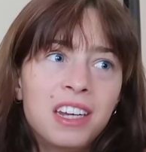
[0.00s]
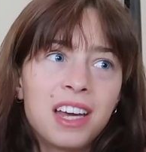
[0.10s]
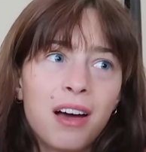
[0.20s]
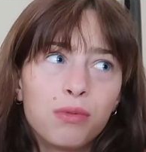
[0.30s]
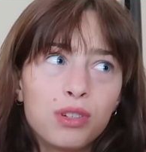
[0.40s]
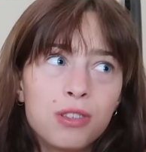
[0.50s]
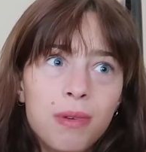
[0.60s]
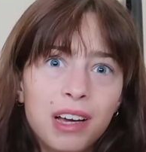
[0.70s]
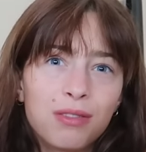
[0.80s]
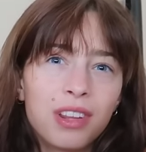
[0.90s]
and to have
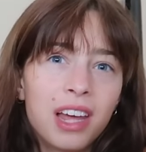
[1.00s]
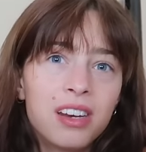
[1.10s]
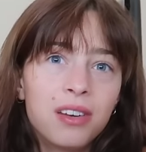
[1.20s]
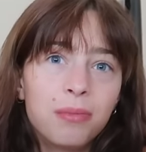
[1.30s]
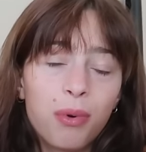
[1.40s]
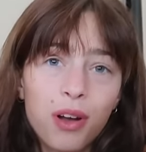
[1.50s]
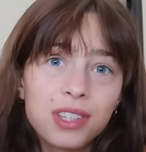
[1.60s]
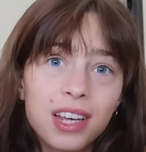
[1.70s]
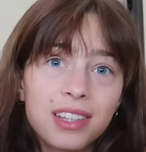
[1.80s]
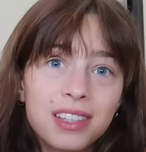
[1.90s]
respect for that
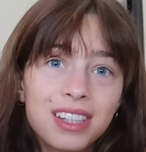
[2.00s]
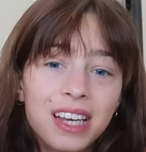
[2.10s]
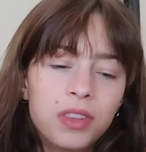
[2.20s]
process.